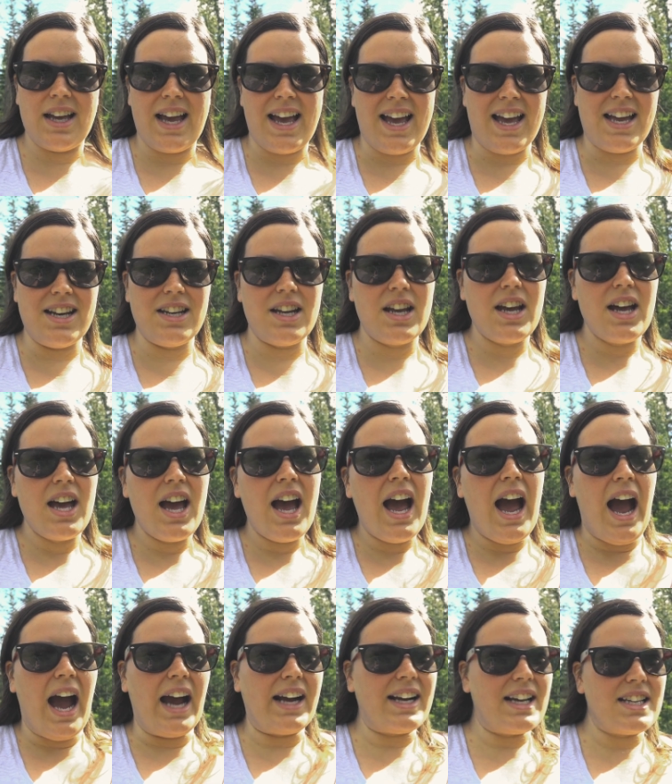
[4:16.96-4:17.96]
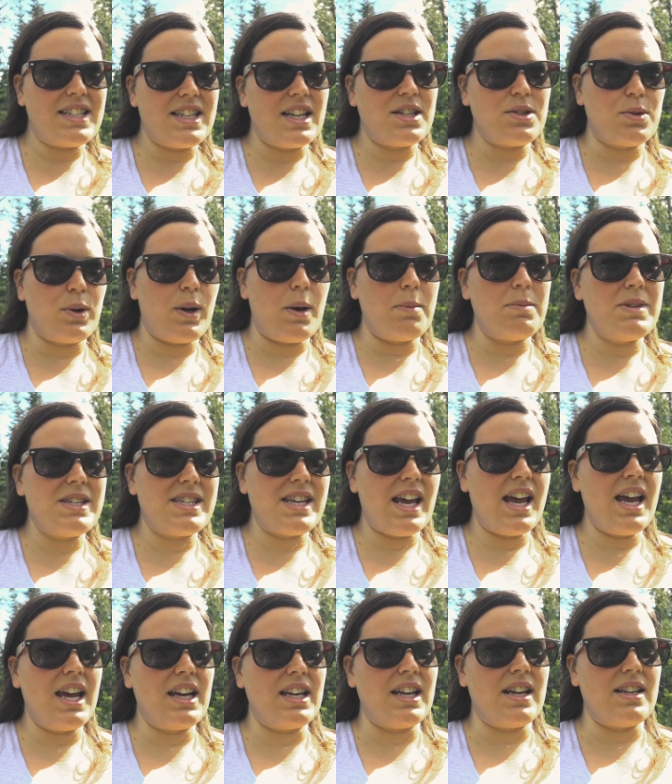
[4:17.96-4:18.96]
And I guess that's what I'm
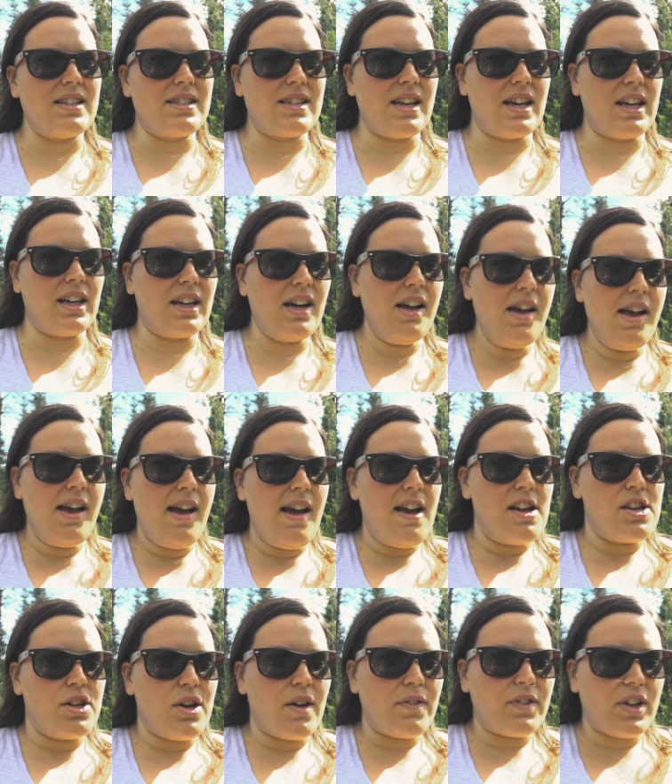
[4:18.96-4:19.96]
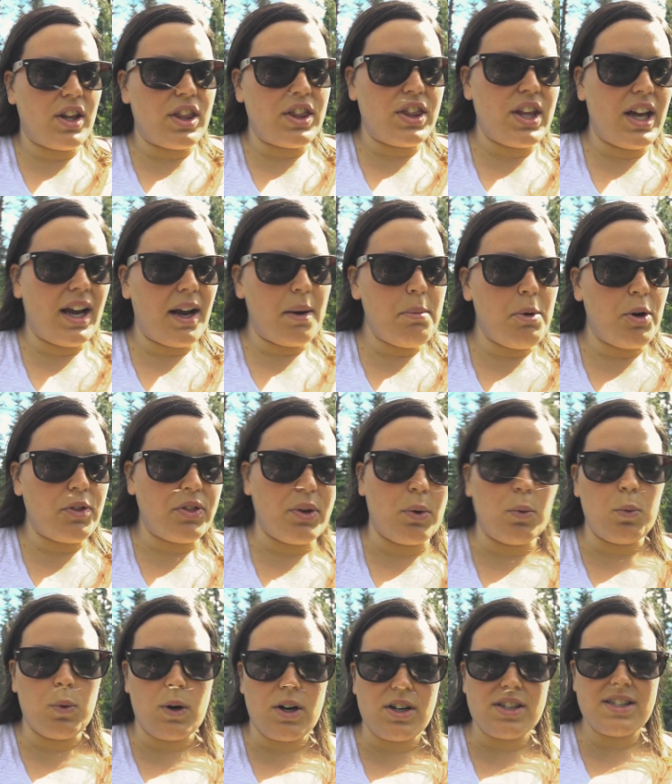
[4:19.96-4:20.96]
saying is like, you have to think about the
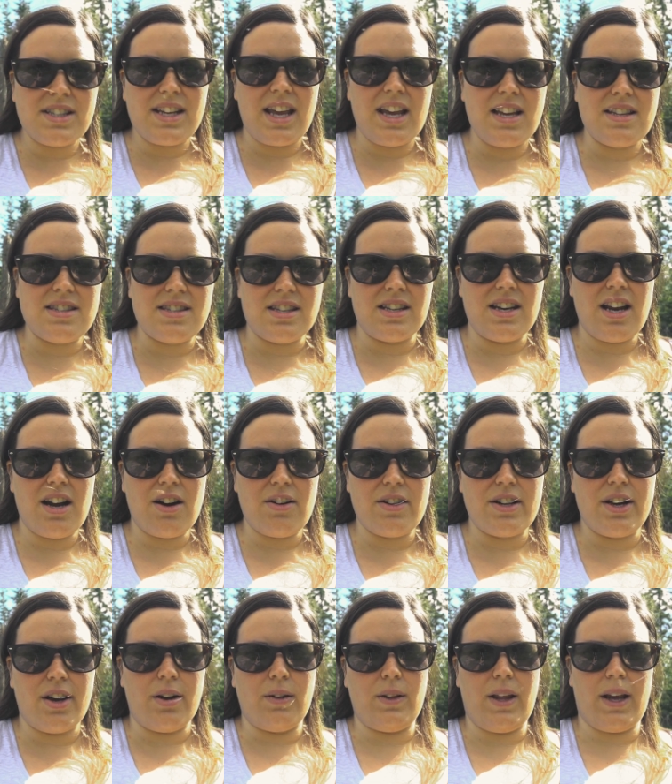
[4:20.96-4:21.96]
worst case scenario.